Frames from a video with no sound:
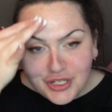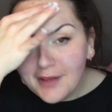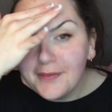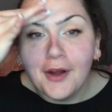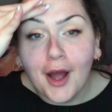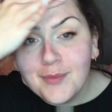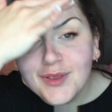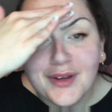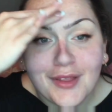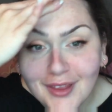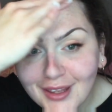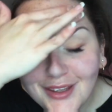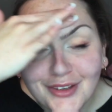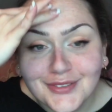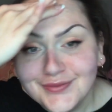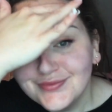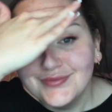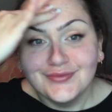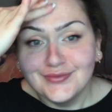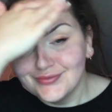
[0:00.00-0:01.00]
and that was the
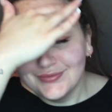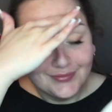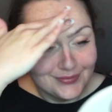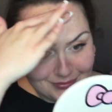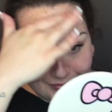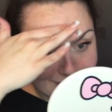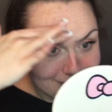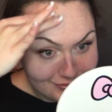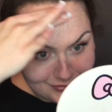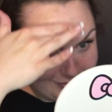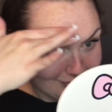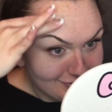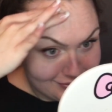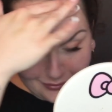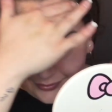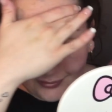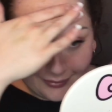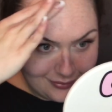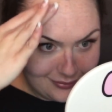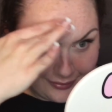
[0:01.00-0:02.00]
color
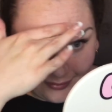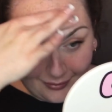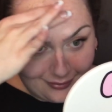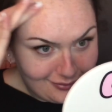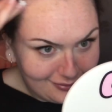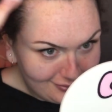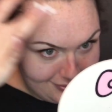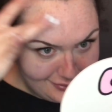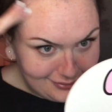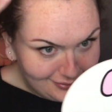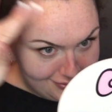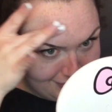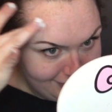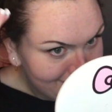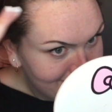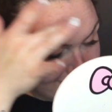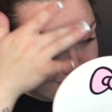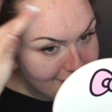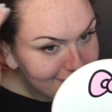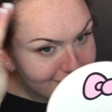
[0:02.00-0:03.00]
Sails.
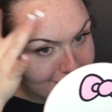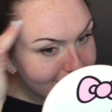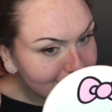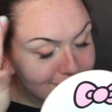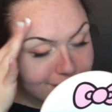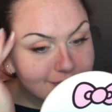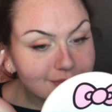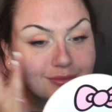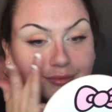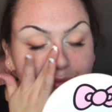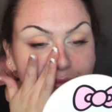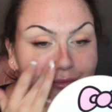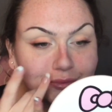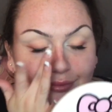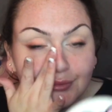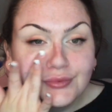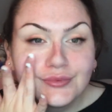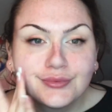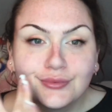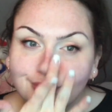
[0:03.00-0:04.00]
I used the E
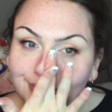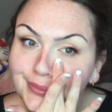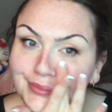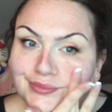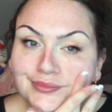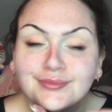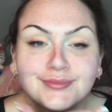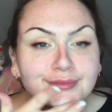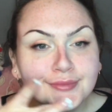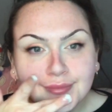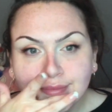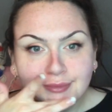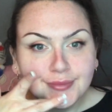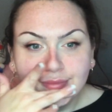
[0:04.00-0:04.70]
L F Poreless